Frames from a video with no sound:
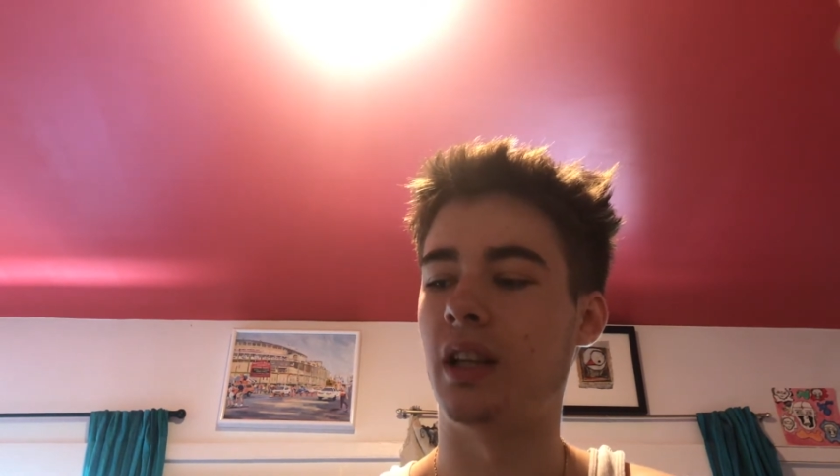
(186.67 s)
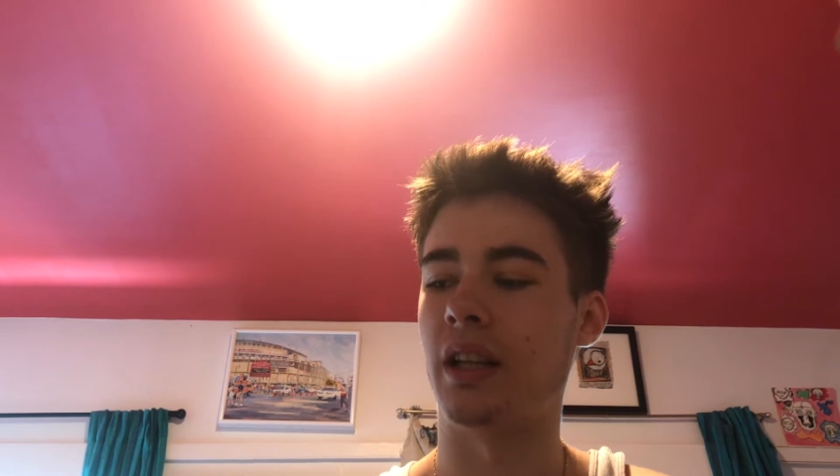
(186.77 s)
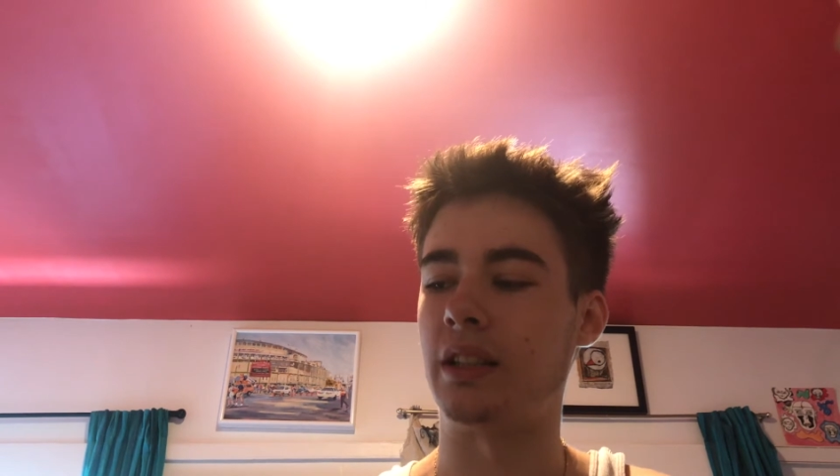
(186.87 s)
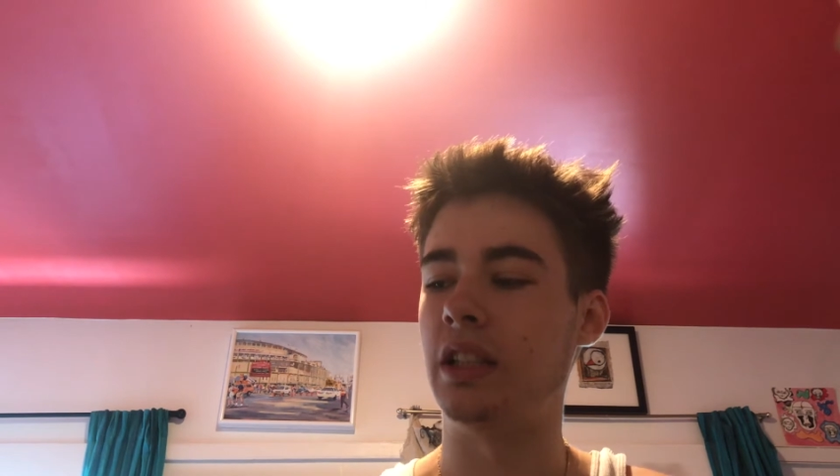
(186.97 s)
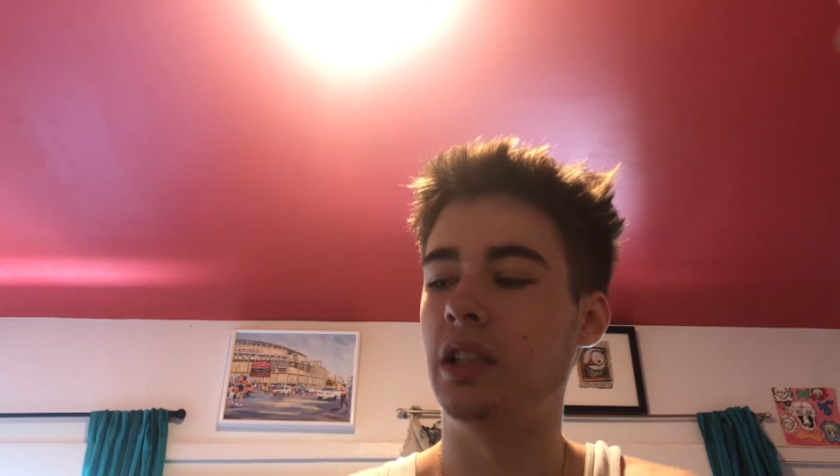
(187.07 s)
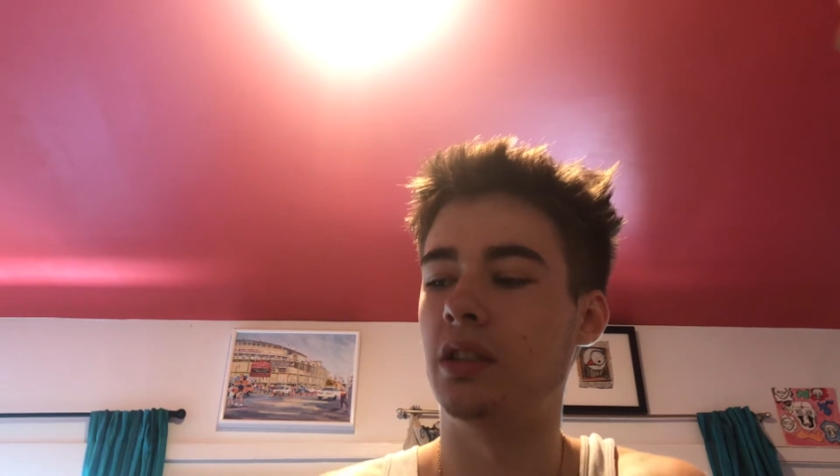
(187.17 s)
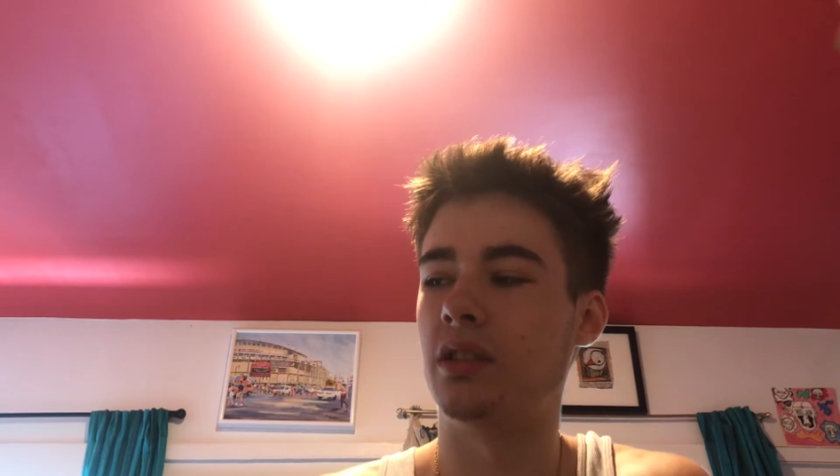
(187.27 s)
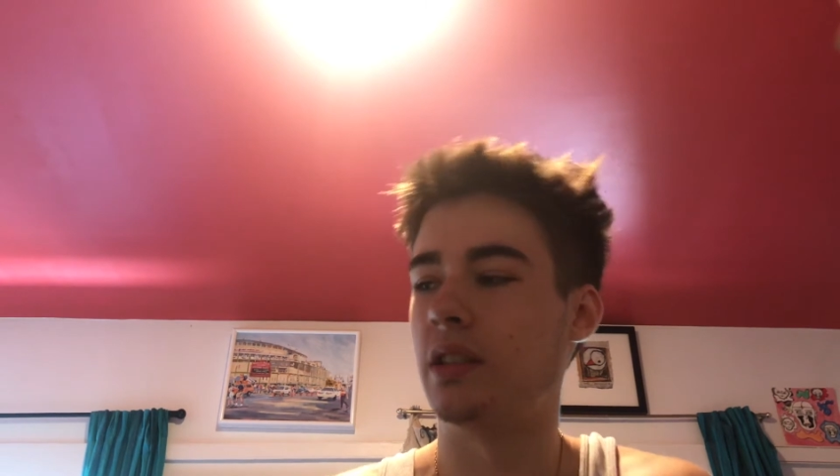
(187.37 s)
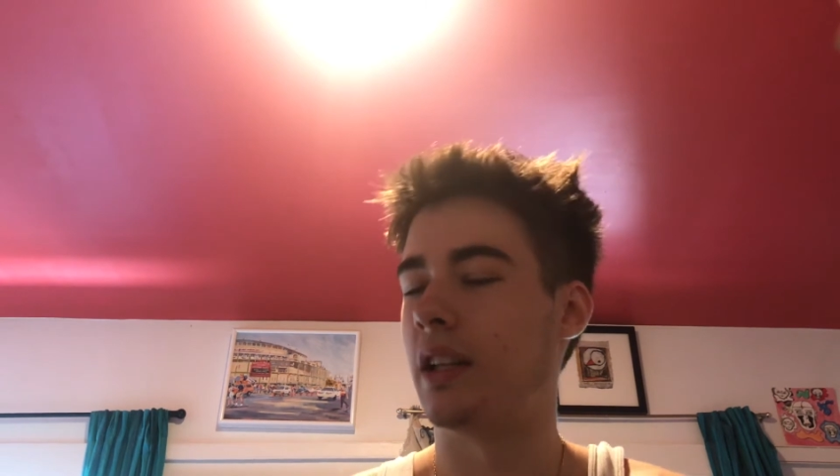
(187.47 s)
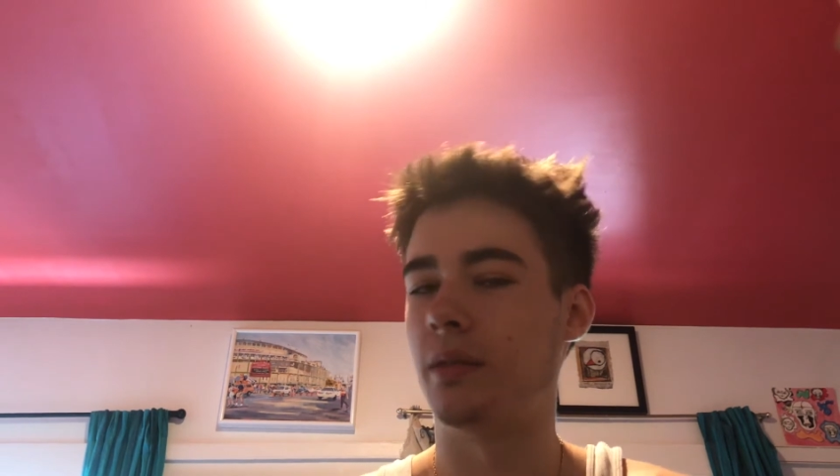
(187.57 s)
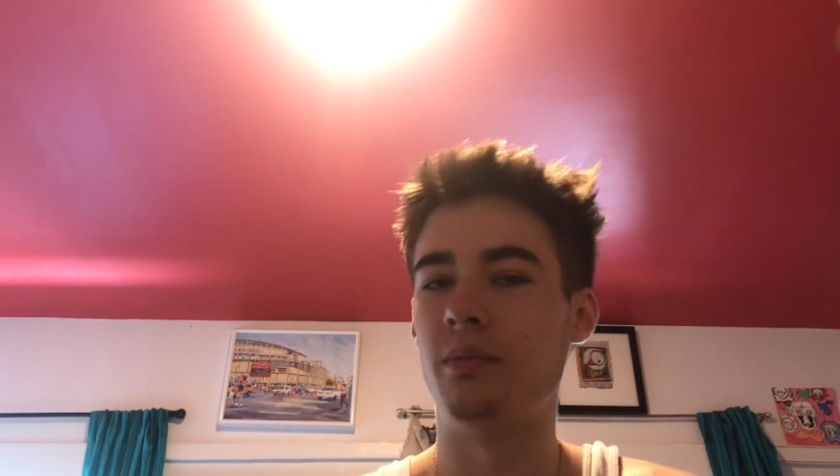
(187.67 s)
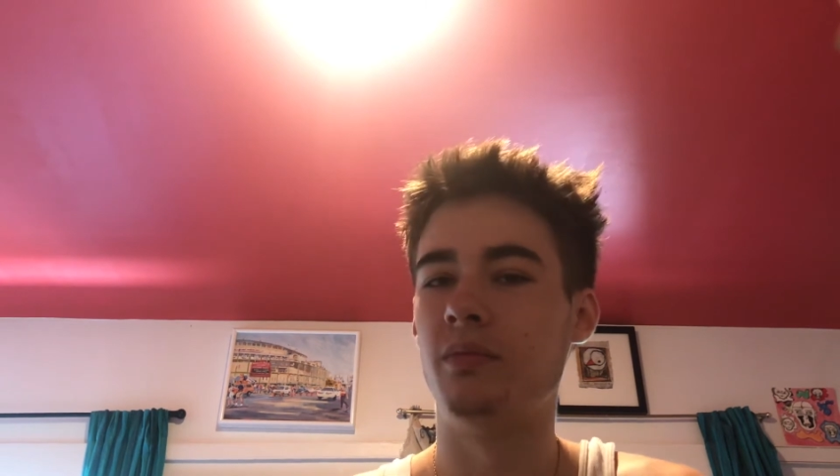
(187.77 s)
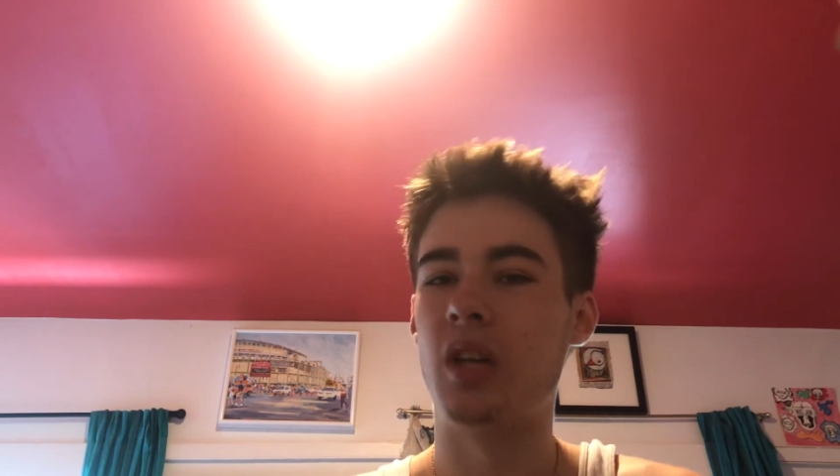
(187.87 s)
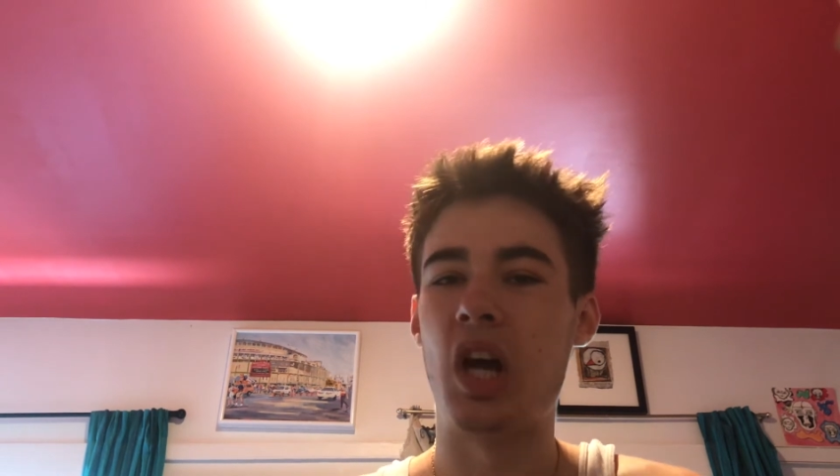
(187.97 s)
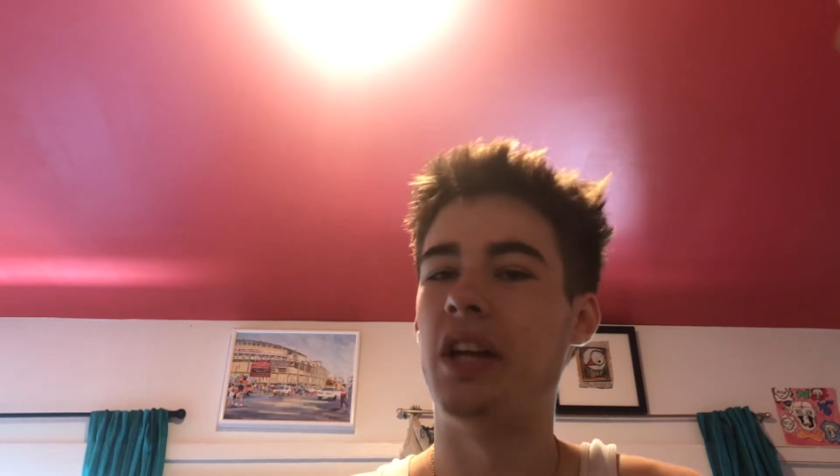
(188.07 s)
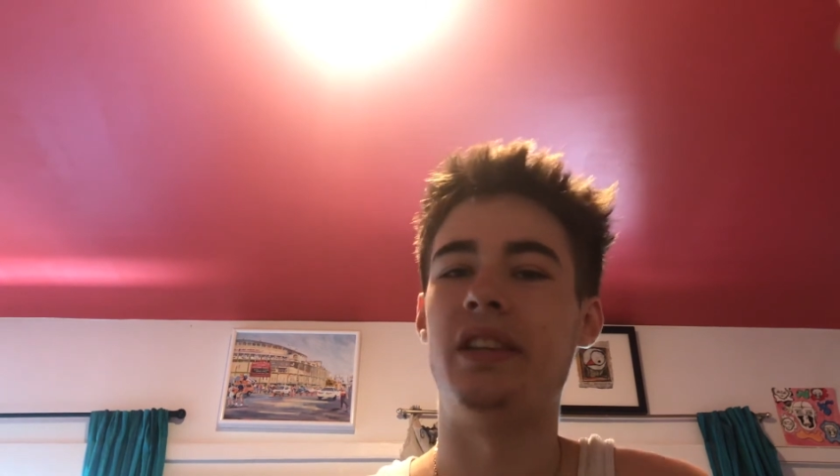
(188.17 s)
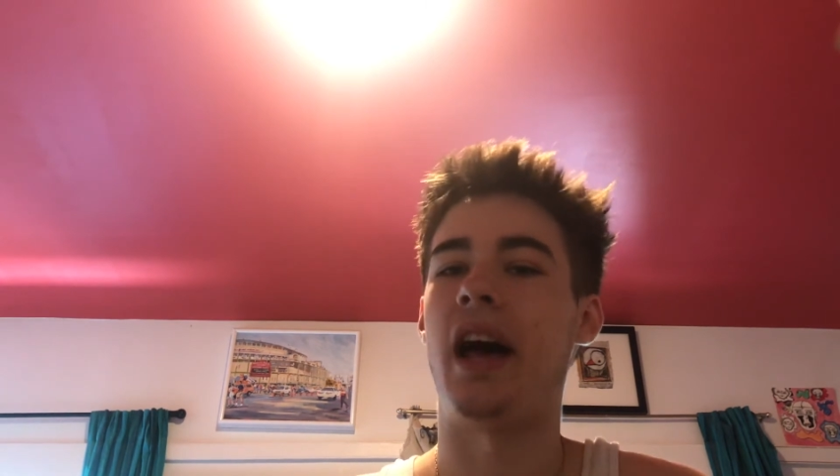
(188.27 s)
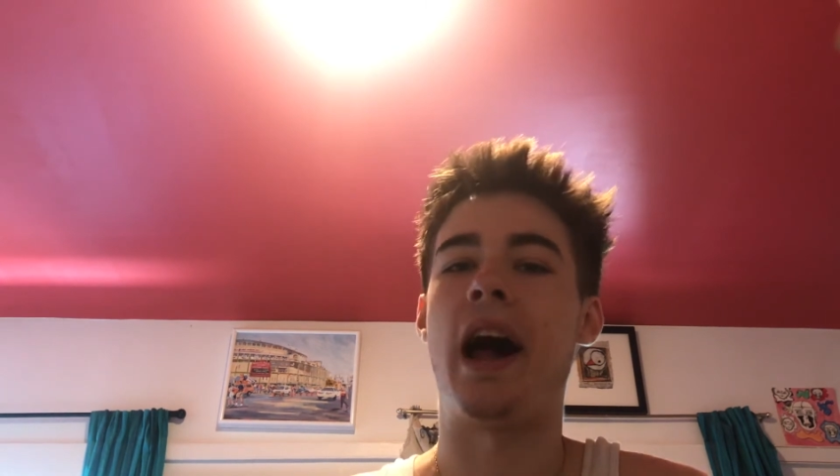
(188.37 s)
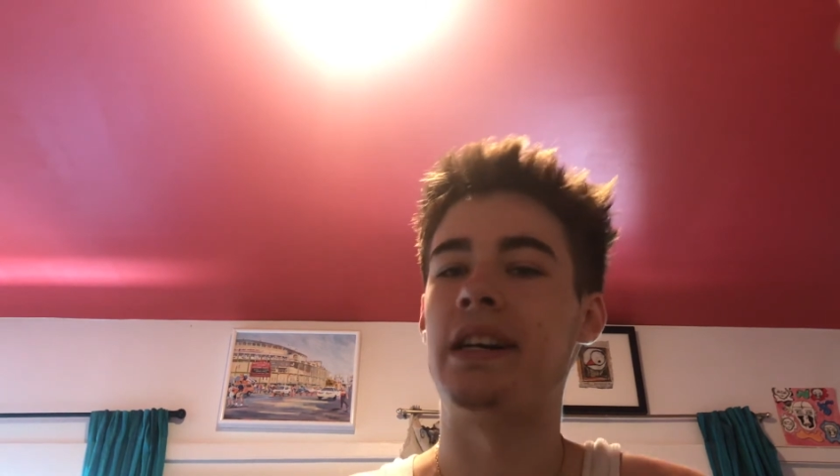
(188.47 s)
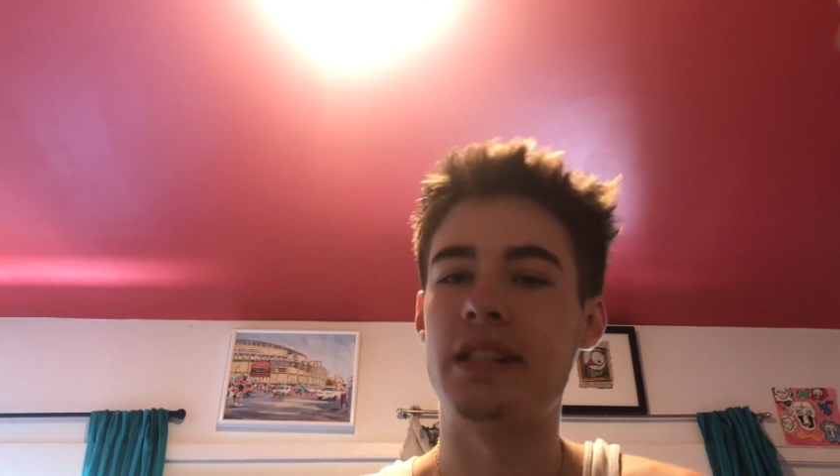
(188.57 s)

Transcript: like t-shirt denim. Nah.